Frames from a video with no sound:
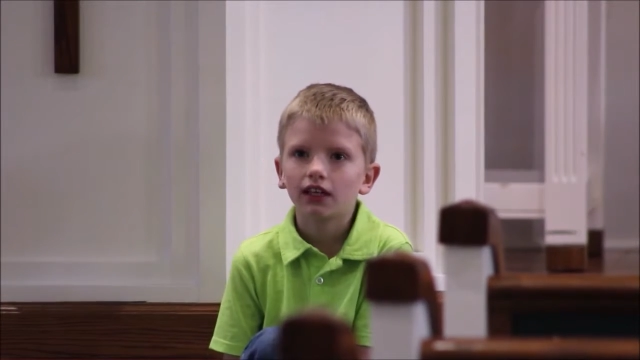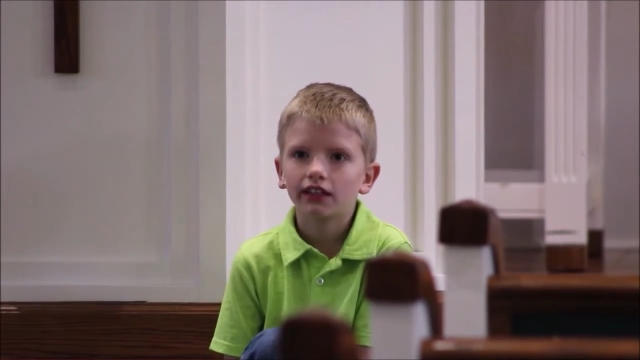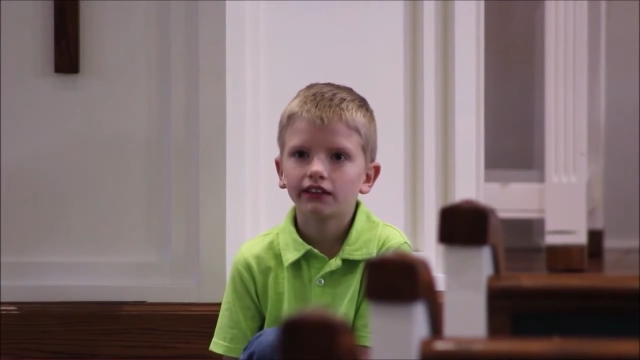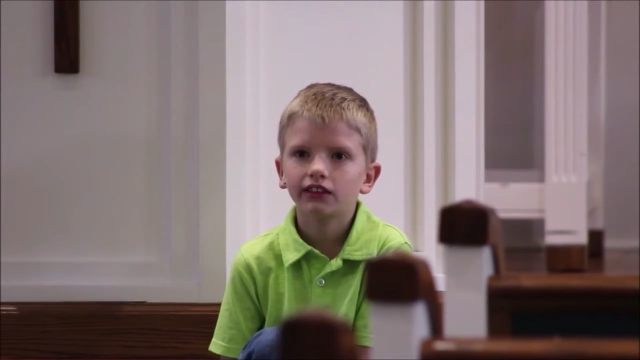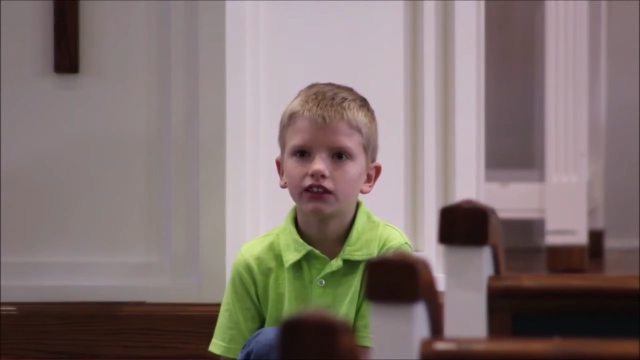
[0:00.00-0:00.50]

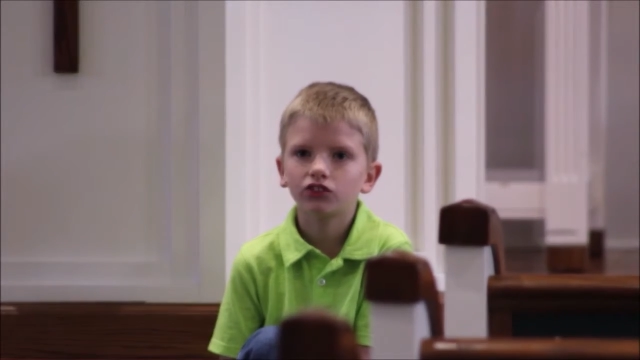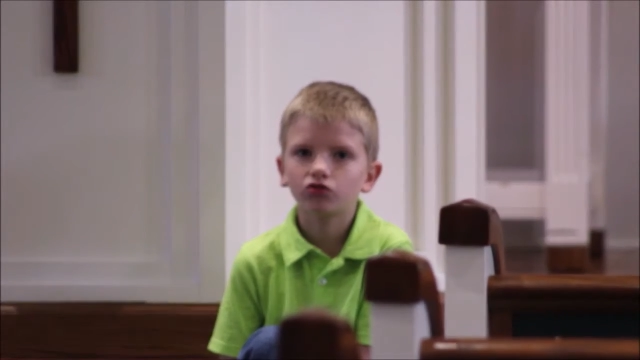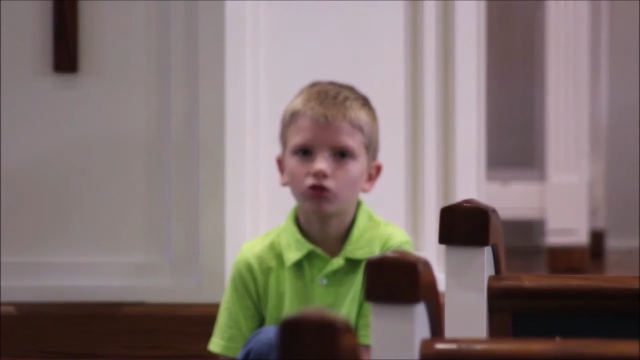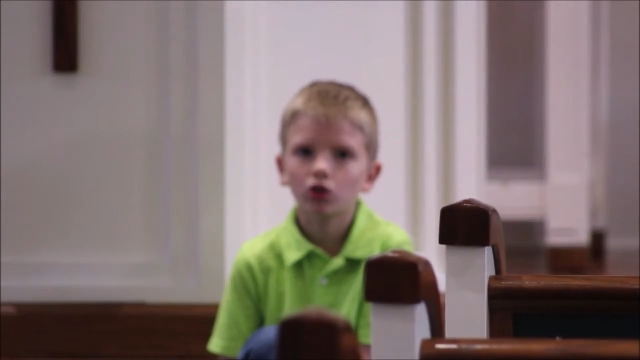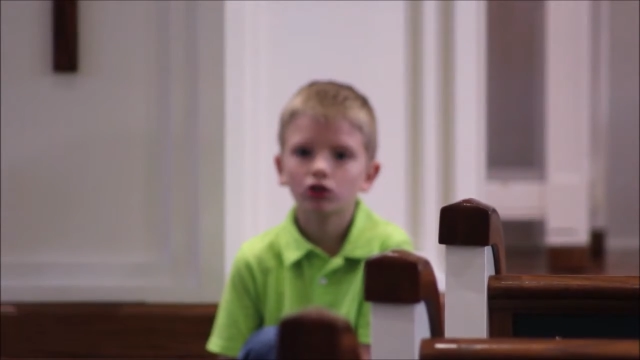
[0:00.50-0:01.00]
and he
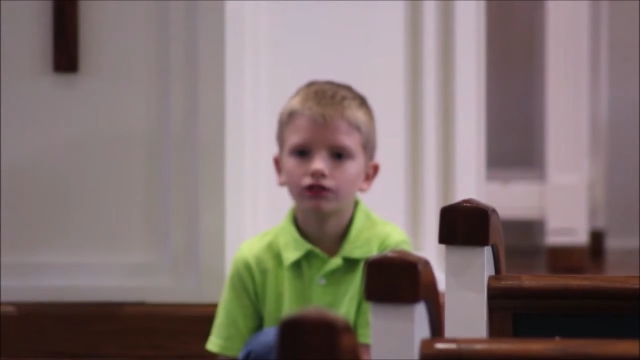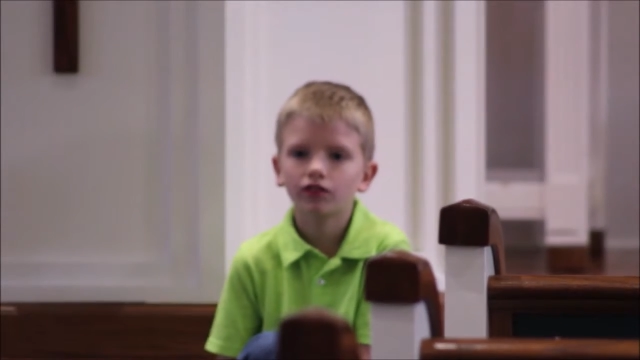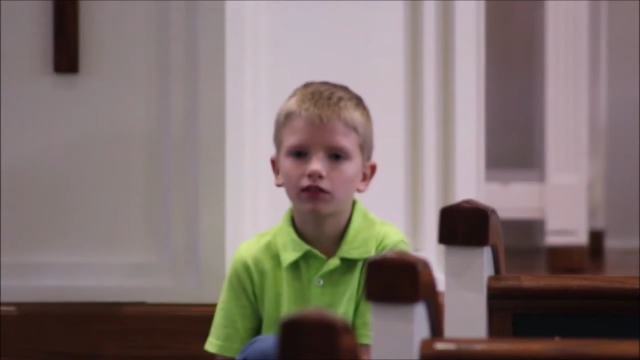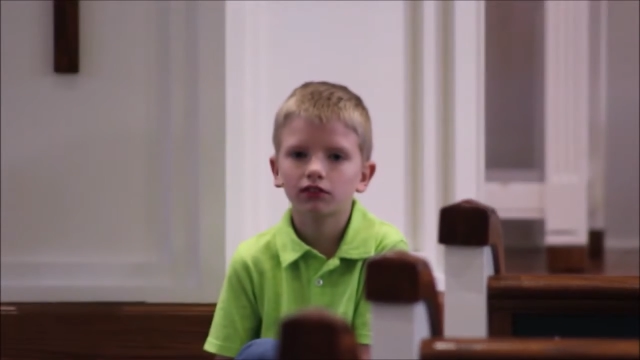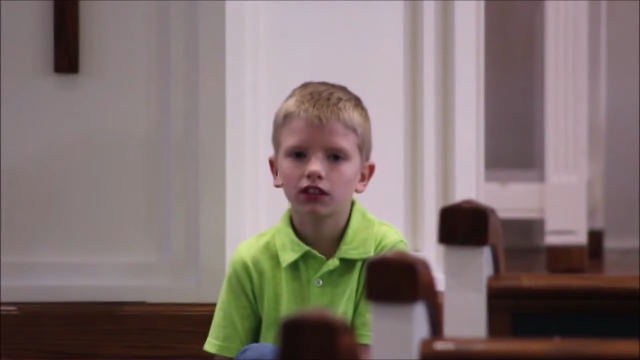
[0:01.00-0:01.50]
rose
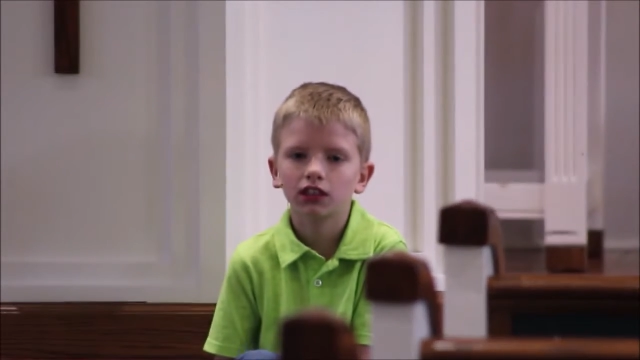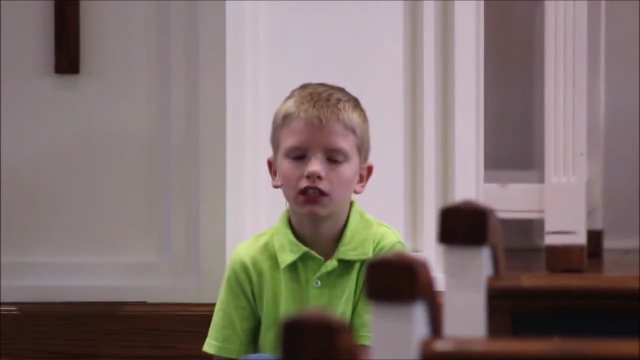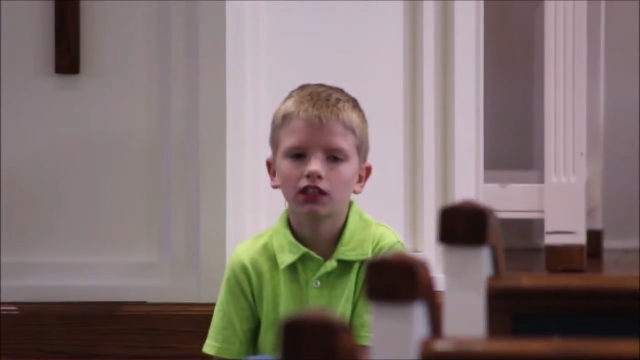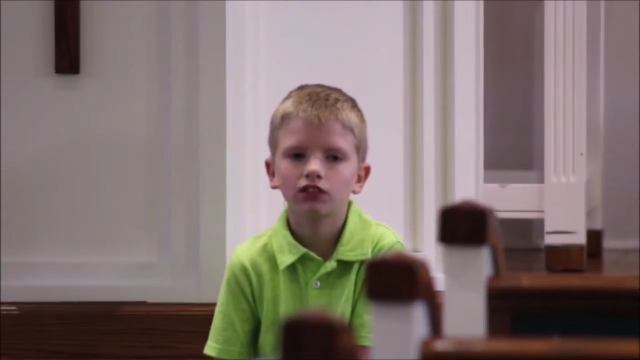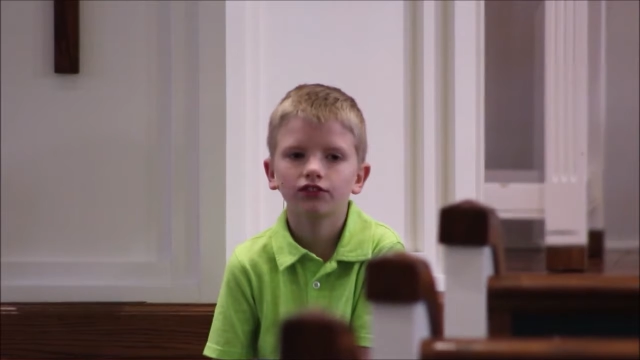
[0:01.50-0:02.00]
from the
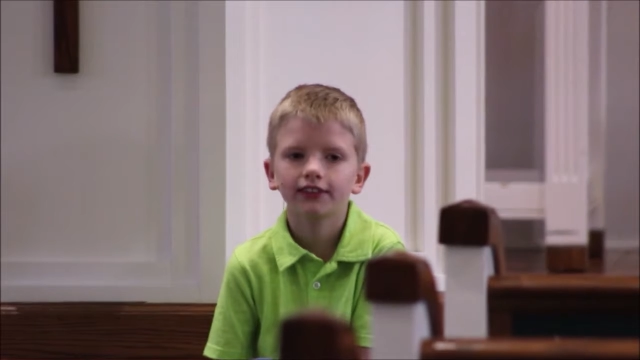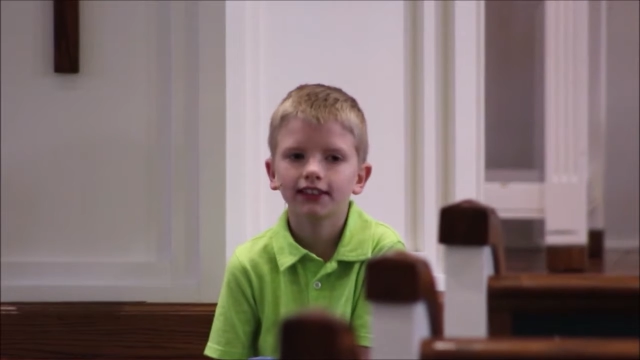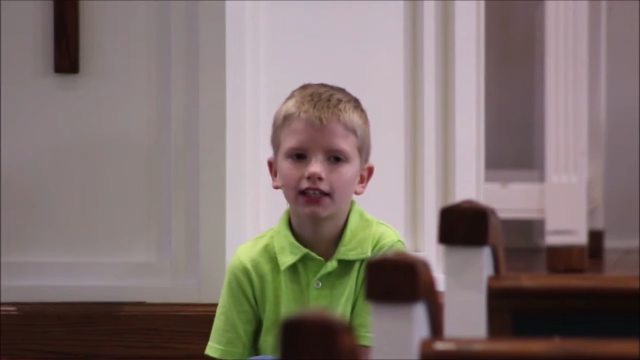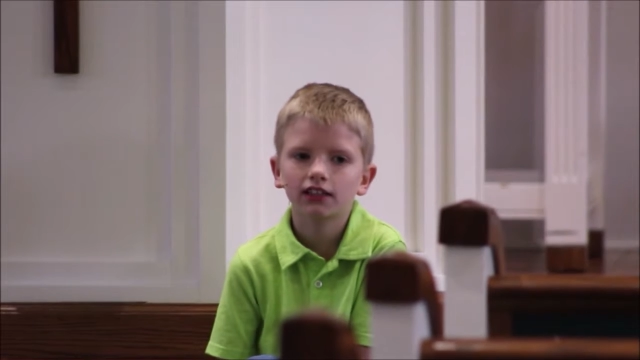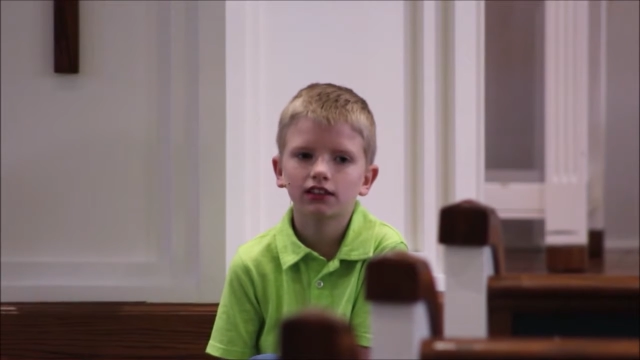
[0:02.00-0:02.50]
dead three
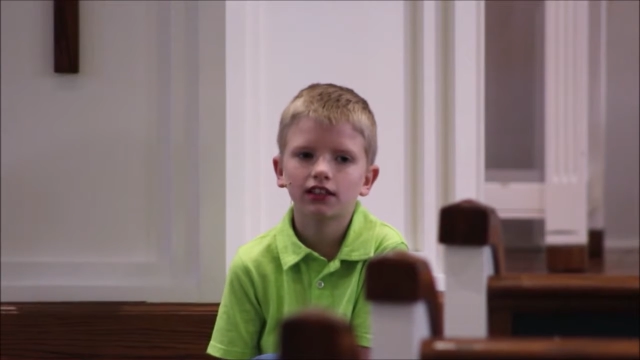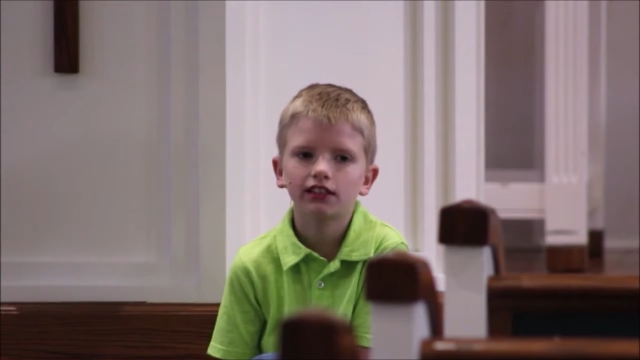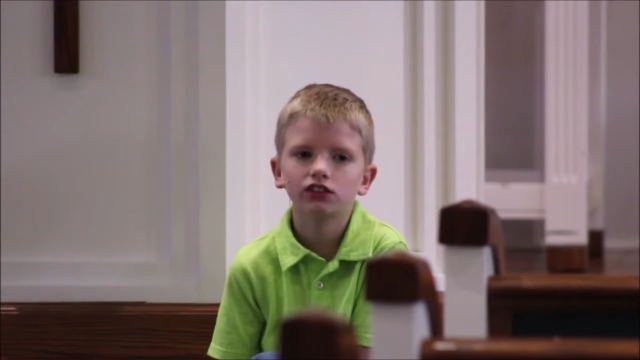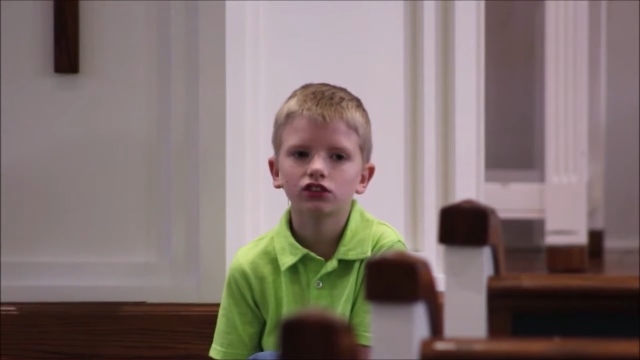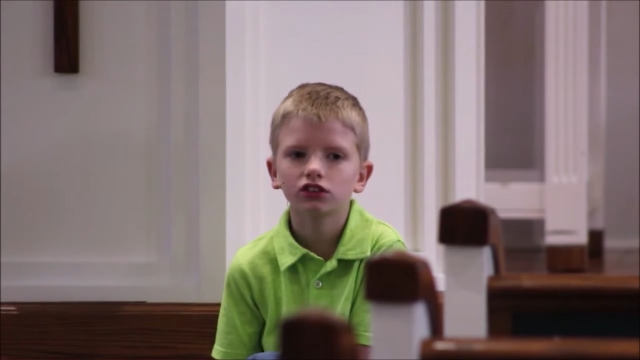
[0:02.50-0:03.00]
days
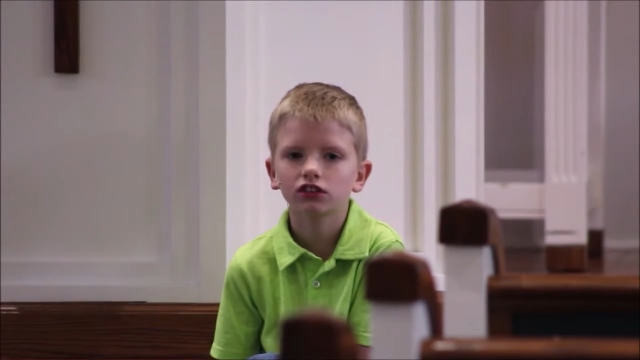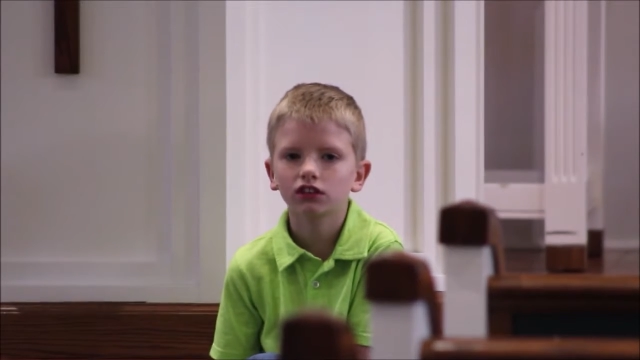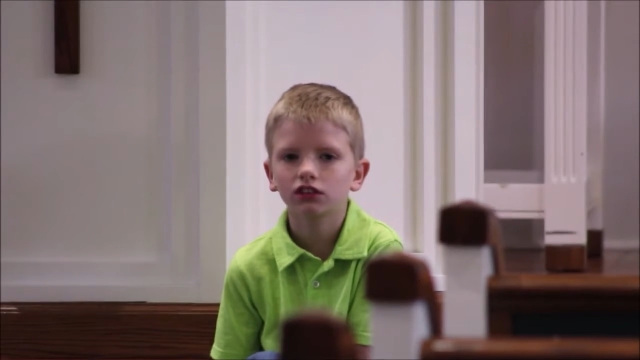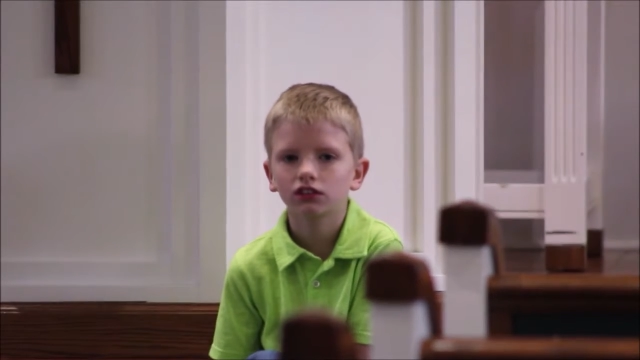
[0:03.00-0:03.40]
later.